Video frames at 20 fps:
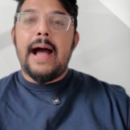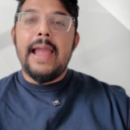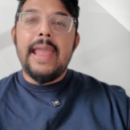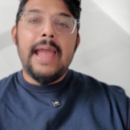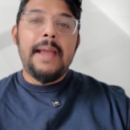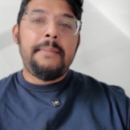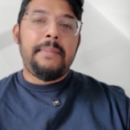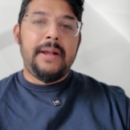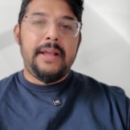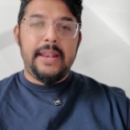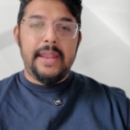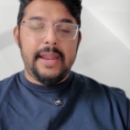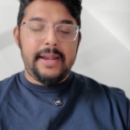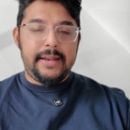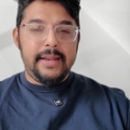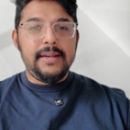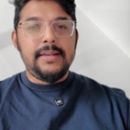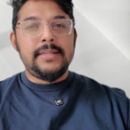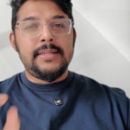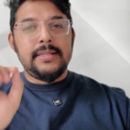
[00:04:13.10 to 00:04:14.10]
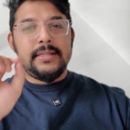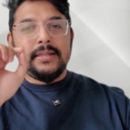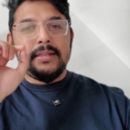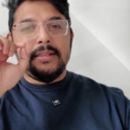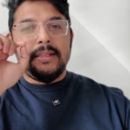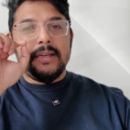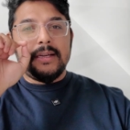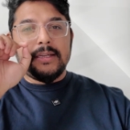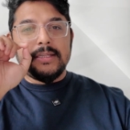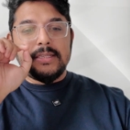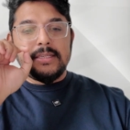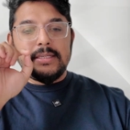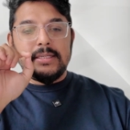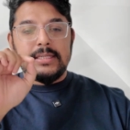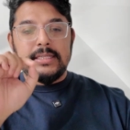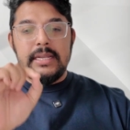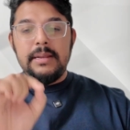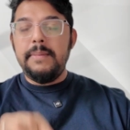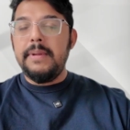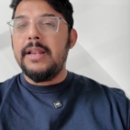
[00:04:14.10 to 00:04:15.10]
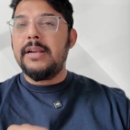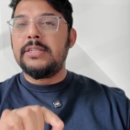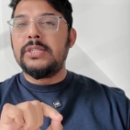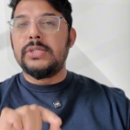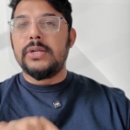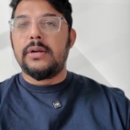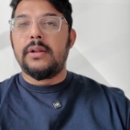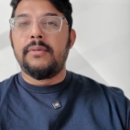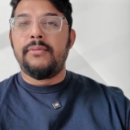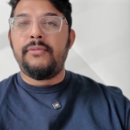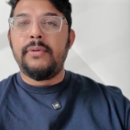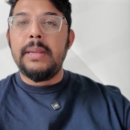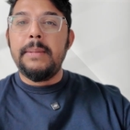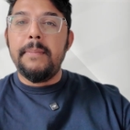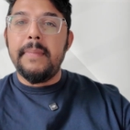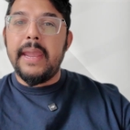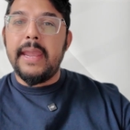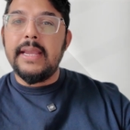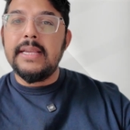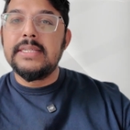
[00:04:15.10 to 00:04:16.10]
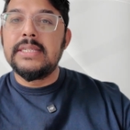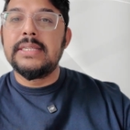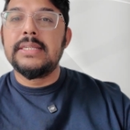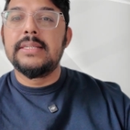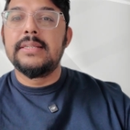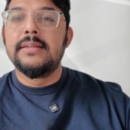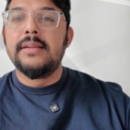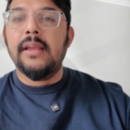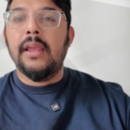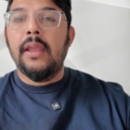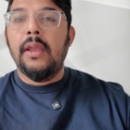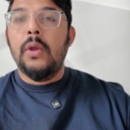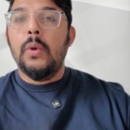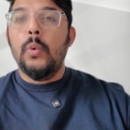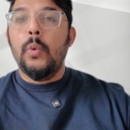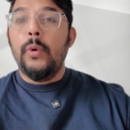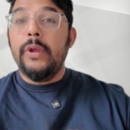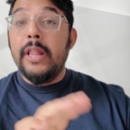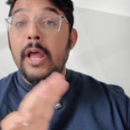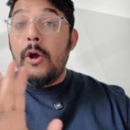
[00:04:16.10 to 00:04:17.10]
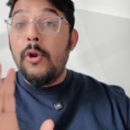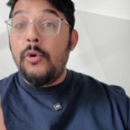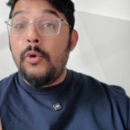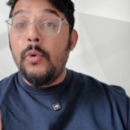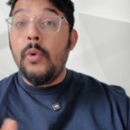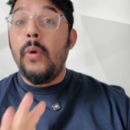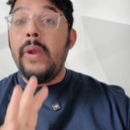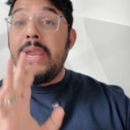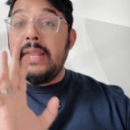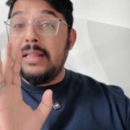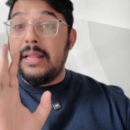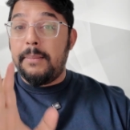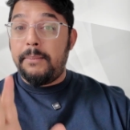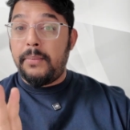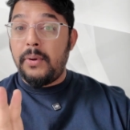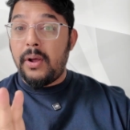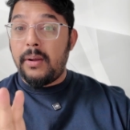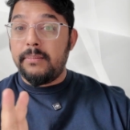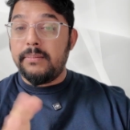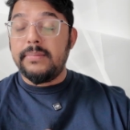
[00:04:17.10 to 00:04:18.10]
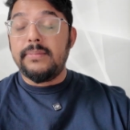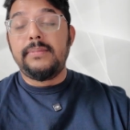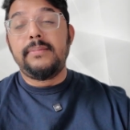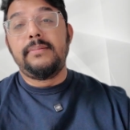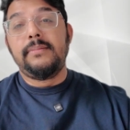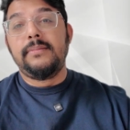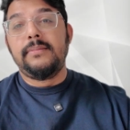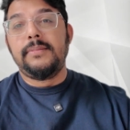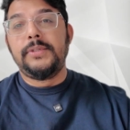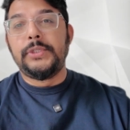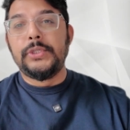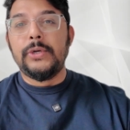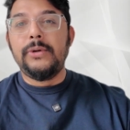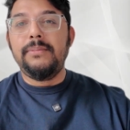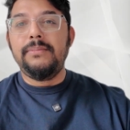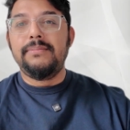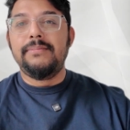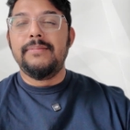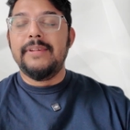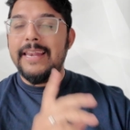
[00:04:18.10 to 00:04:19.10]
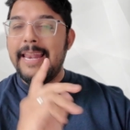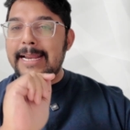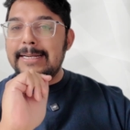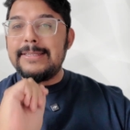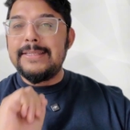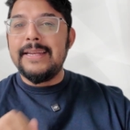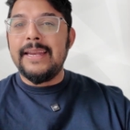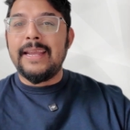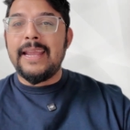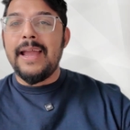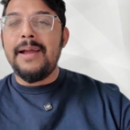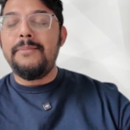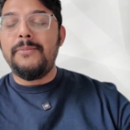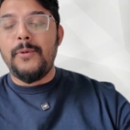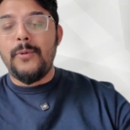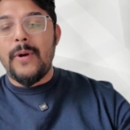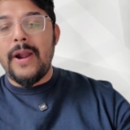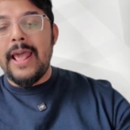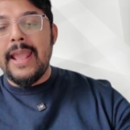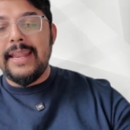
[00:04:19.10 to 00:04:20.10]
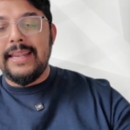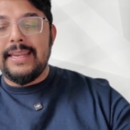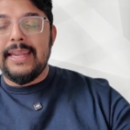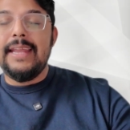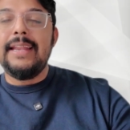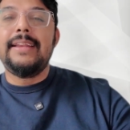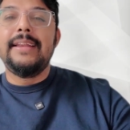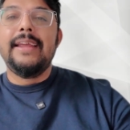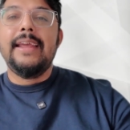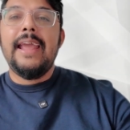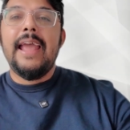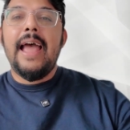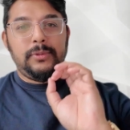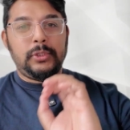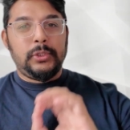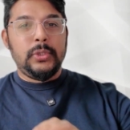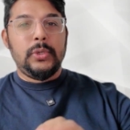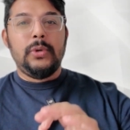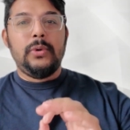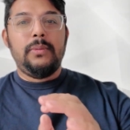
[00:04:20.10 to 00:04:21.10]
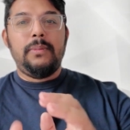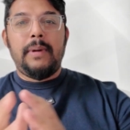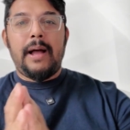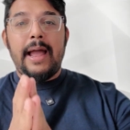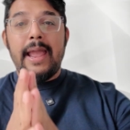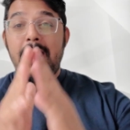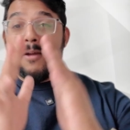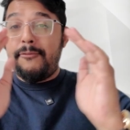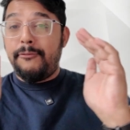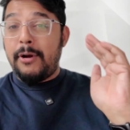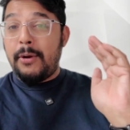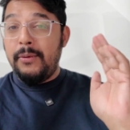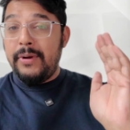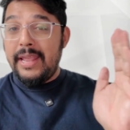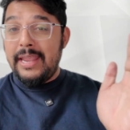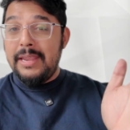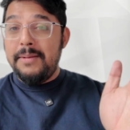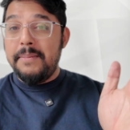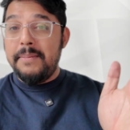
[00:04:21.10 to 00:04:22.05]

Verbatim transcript: i have created the similar sort of image without knowing the prompt so let's recap what I did. So I have found an